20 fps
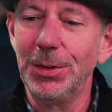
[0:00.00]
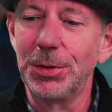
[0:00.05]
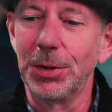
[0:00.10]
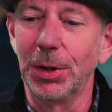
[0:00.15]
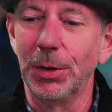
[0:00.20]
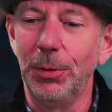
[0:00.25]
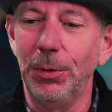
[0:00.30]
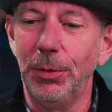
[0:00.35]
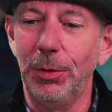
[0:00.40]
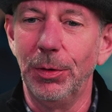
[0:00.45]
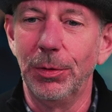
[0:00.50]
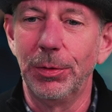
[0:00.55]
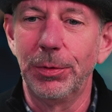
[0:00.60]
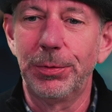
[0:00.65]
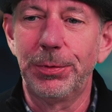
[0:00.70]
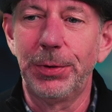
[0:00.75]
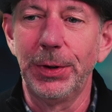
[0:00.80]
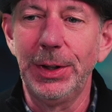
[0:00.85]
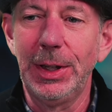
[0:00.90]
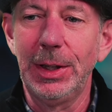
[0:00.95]
So
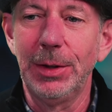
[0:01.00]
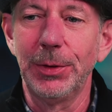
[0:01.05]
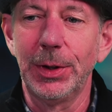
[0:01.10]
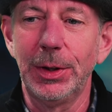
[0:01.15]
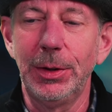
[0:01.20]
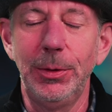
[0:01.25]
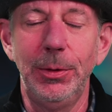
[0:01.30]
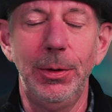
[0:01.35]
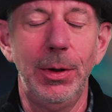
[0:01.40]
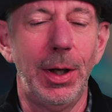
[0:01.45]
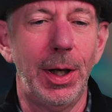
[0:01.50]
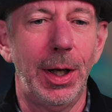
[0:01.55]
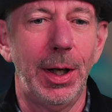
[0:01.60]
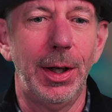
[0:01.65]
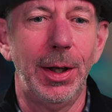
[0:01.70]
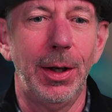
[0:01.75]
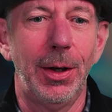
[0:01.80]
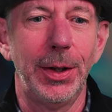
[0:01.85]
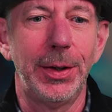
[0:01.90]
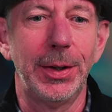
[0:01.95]
for now, though,
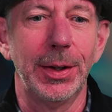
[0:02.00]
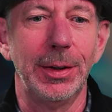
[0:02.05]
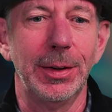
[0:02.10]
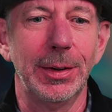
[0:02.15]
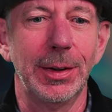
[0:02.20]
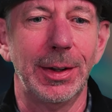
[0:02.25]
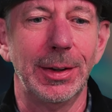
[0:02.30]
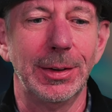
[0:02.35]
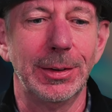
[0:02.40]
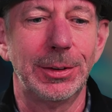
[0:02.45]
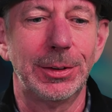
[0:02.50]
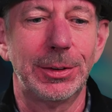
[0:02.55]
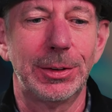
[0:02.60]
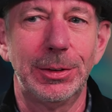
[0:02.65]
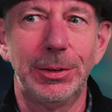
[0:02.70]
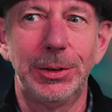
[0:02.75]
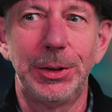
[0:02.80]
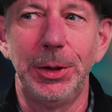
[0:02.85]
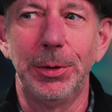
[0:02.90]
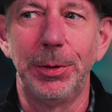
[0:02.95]
I think
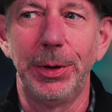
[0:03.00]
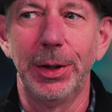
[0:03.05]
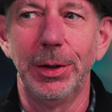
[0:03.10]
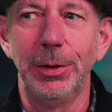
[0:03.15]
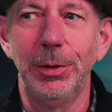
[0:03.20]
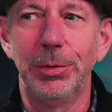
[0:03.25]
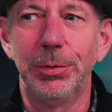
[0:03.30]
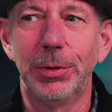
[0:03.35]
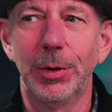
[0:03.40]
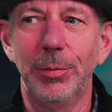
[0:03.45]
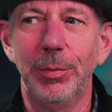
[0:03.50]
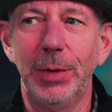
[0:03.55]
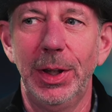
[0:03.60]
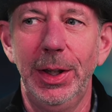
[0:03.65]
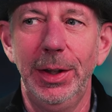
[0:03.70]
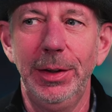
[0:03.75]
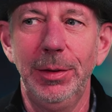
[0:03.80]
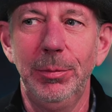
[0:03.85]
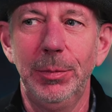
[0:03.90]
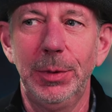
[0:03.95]
that's cheerio from
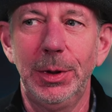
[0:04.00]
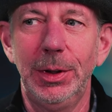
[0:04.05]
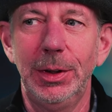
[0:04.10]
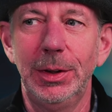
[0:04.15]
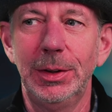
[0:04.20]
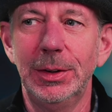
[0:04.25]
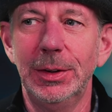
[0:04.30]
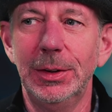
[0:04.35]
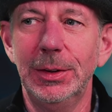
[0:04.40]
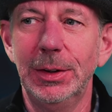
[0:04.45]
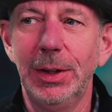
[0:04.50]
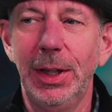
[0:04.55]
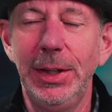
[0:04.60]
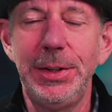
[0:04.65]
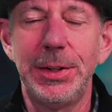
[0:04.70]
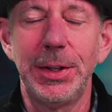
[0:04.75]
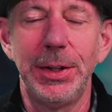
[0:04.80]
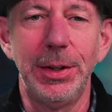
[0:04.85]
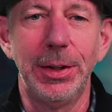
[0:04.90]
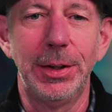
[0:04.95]
Edinburgh,
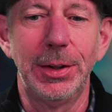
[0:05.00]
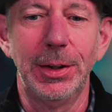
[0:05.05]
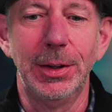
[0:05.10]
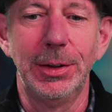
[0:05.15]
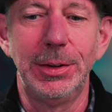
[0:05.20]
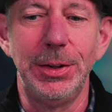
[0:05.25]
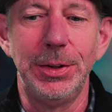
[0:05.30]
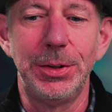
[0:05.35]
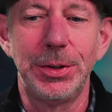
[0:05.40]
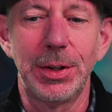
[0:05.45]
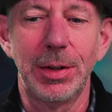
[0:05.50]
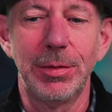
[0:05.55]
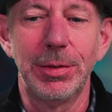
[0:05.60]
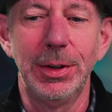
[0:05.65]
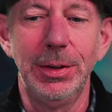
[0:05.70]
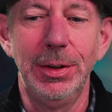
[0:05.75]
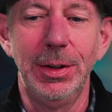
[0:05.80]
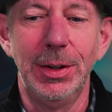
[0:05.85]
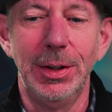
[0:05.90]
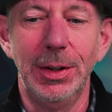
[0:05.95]

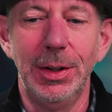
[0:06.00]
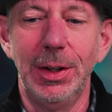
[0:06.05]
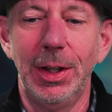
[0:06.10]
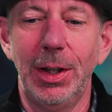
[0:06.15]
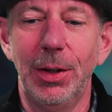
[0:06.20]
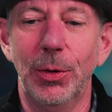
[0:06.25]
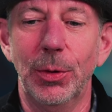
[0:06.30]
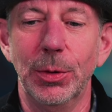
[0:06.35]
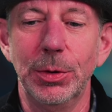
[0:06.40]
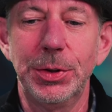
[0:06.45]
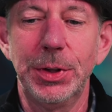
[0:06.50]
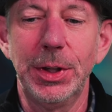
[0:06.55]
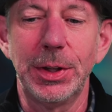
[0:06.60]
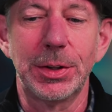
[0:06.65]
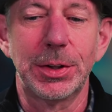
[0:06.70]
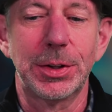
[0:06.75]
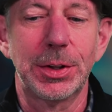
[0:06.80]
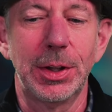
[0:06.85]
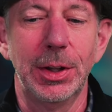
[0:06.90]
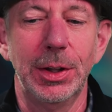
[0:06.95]
1837 or
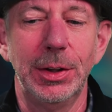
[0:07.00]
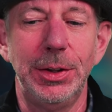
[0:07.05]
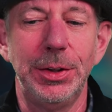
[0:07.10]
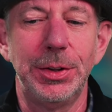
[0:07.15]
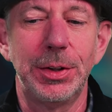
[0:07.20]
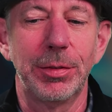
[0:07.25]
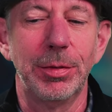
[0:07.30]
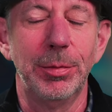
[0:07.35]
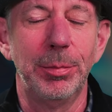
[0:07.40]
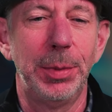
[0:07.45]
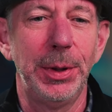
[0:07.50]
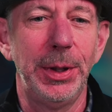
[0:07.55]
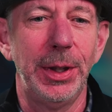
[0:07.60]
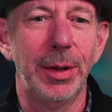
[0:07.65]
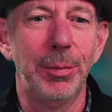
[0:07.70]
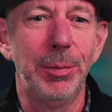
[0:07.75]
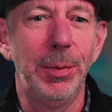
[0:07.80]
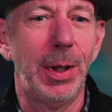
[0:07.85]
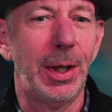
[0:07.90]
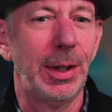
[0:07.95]
6:37
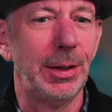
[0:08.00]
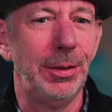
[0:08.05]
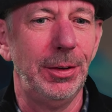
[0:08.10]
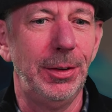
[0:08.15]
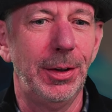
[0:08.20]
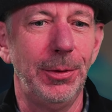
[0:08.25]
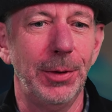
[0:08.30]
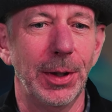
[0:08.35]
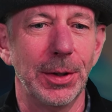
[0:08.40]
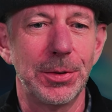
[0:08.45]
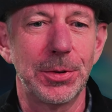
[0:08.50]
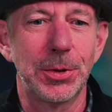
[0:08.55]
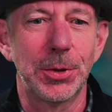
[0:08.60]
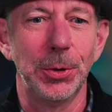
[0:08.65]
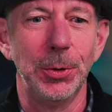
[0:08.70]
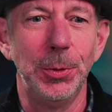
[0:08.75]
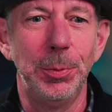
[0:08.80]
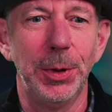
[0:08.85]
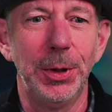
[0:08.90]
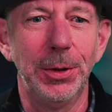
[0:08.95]
p.m. and you know that's
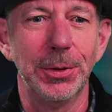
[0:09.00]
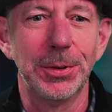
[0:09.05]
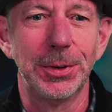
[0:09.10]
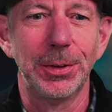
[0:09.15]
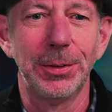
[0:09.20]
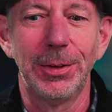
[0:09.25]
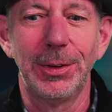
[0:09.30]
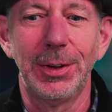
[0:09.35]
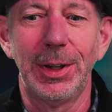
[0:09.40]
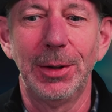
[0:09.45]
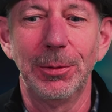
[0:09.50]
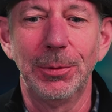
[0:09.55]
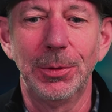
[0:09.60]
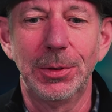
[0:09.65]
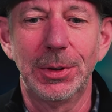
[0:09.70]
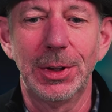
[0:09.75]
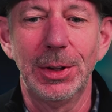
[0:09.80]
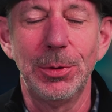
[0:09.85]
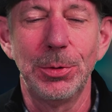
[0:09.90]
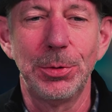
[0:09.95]
true because it now
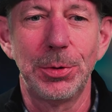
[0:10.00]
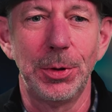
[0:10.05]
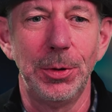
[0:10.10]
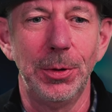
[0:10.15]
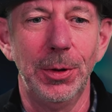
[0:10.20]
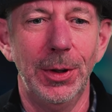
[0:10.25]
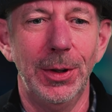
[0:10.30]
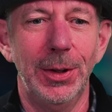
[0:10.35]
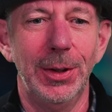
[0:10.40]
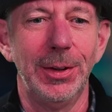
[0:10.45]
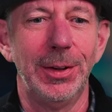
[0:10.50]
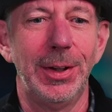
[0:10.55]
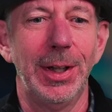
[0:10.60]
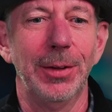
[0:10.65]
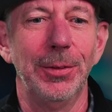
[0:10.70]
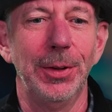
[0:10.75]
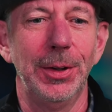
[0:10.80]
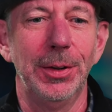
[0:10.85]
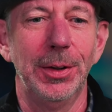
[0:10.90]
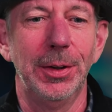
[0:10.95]
tells you
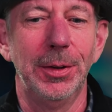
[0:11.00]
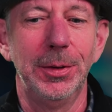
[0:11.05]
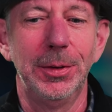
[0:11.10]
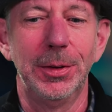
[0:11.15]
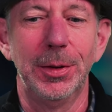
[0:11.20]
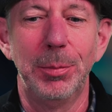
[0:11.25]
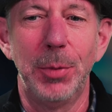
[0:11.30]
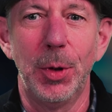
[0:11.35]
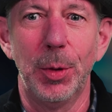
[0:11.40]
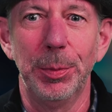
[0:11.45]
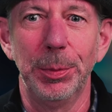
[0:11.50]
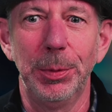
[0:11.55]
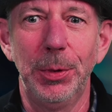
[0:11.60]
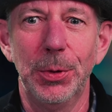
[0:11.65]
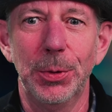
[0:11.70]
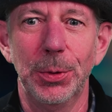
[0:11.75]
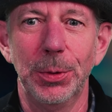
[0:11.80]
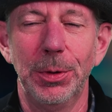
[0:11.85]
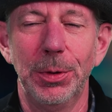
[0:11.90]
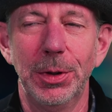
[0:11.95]
down in the bottom
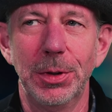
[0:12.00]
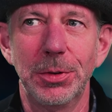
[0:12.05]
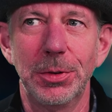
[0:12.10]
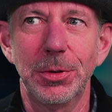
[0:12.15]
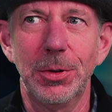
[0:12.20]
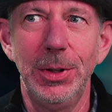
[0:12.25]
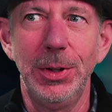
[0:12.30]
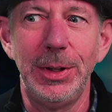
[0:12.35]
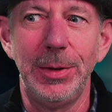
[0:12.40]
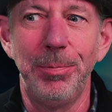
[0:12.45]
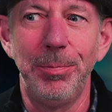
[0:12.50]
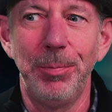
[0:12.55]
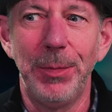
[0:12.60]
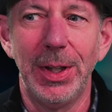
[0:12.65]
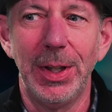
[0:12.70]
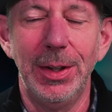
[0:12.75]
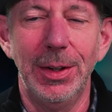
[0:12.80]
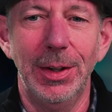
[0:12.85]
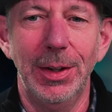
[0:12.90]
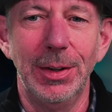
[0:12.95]
corner of the screen.
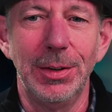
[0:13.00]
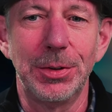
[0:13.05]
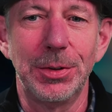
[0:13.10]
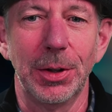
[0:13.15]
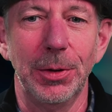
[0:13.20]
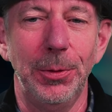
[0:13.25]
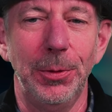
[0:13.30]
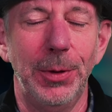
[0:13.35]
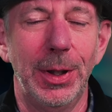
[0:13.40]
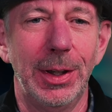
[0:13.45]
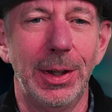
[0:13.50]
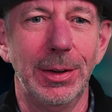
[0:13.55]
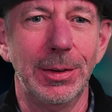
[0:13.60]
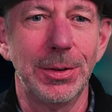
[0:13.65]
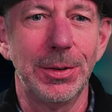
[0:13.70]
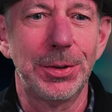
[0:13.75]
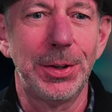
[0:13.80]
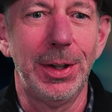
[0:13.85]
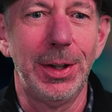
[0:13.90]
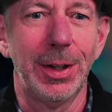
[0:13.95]
So
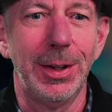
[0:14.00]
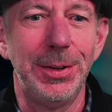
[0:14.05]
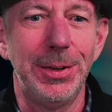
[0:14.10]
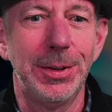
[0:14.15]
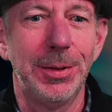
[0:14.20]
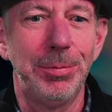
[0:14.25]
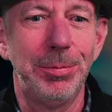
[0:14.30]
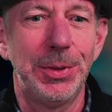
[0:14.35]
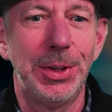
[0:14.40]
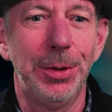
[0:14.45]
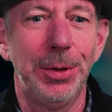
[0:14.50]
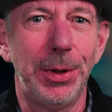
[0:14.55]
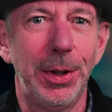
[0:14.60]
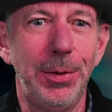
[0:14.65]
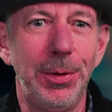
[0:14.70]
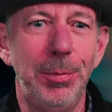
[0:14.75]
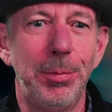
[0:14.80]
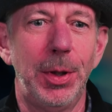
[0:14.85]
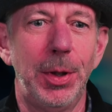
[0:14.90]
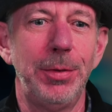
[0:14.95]
see you later.
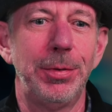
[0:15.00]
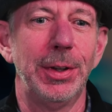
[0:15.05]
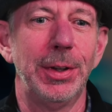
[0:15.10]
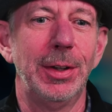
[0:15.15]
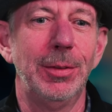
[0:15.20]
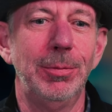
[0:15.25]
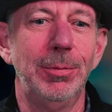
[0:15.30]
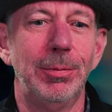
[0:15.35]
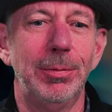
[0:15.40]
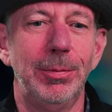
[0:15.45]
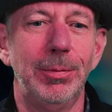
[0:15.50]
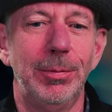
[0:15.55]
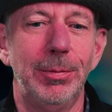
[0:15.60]
Cheerio. Bye for now.